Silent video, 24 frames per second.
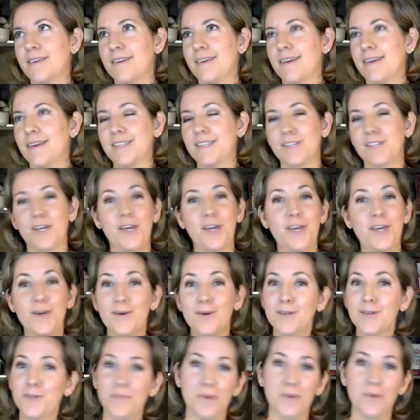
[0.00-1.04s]
it's a
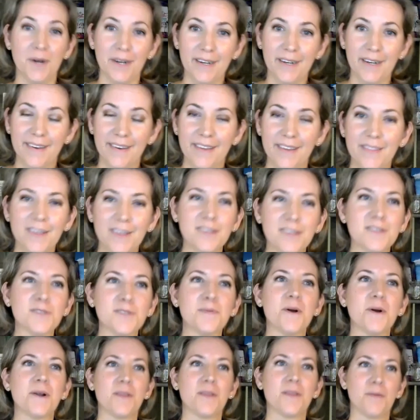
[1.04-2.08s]
huge book. This is
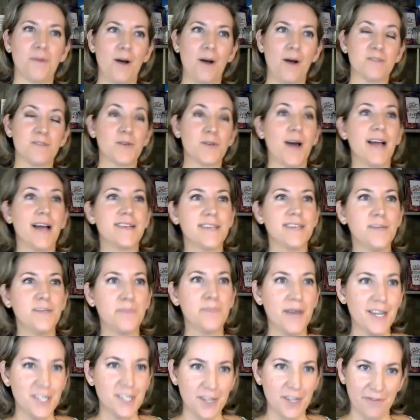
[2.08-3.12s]
part of the problem. So I did
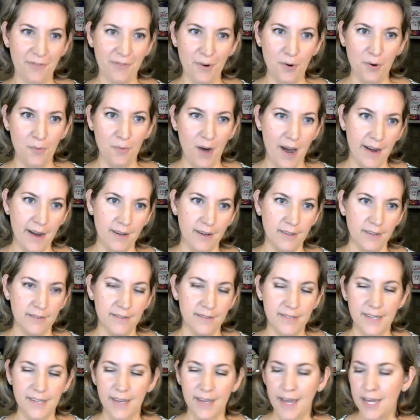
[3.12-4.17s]
pitch it for a while
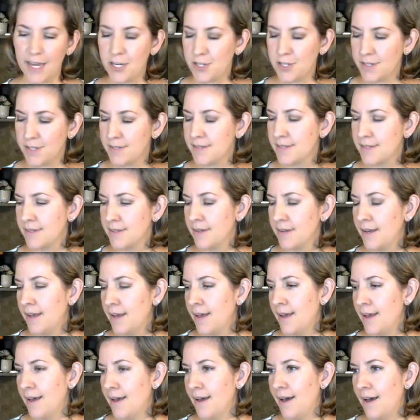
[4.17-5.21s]
to agents.
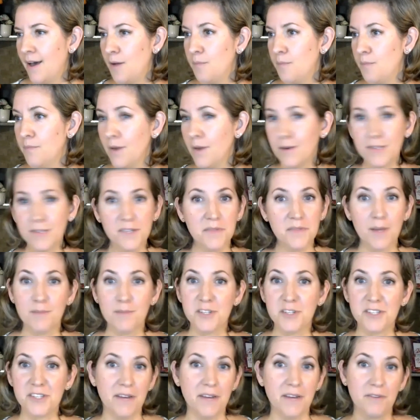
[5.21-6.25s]
Most of them
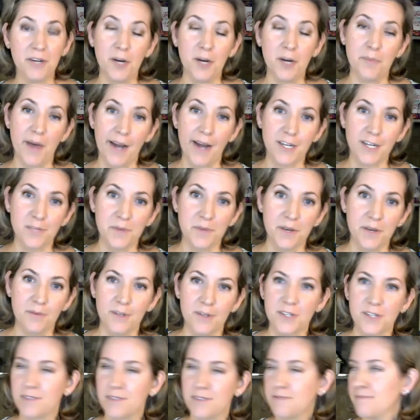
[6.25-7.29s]
just never got back to me,
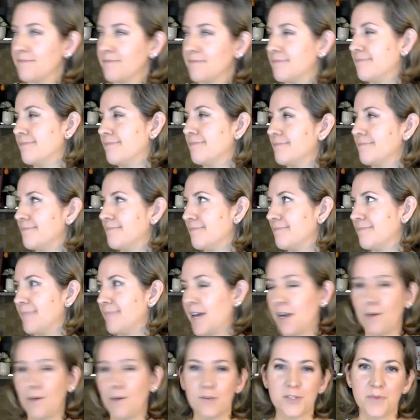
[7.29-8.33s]
which is,
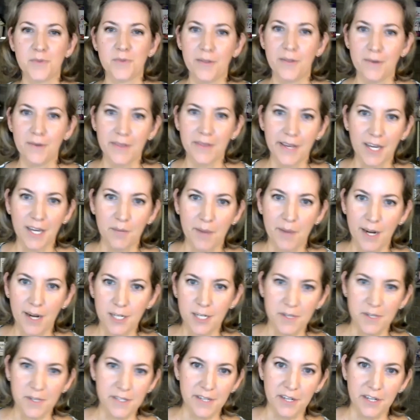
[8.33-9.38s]
I'd almost rather they get back
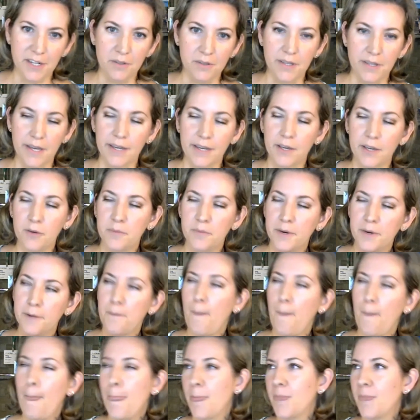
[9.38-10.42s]
to me and say no, thank you. But
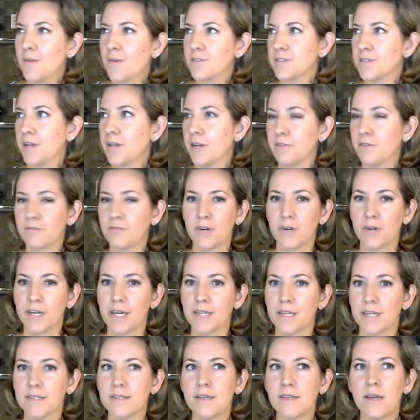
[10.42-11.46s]
there's a lot of
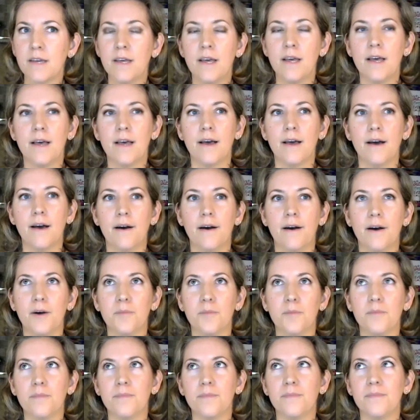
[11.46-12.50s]
crickets.
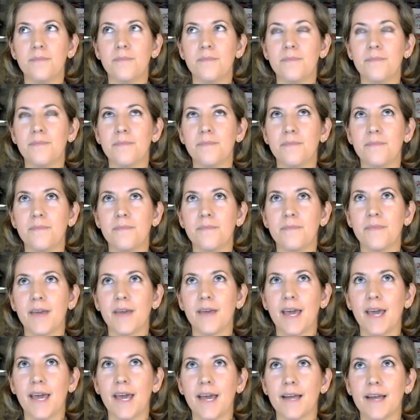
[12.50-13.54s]

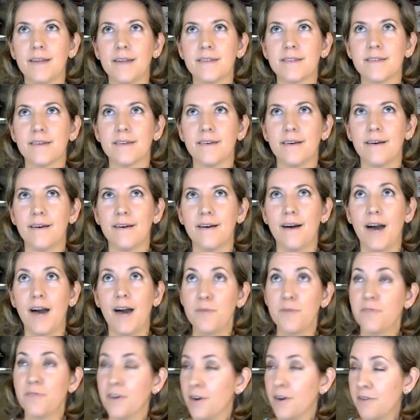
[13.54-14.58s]
And
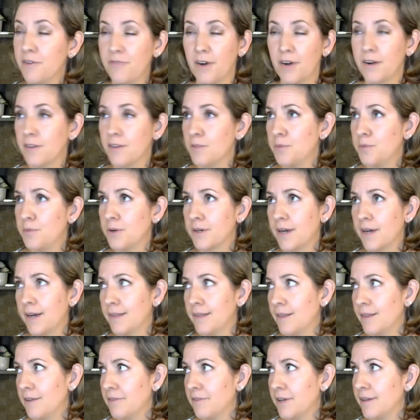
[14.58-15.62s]
I'm very fond of the book. I
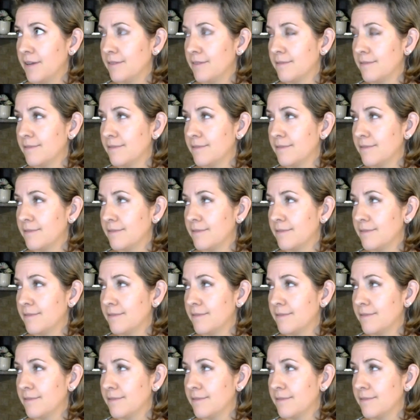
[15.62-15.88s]
love it.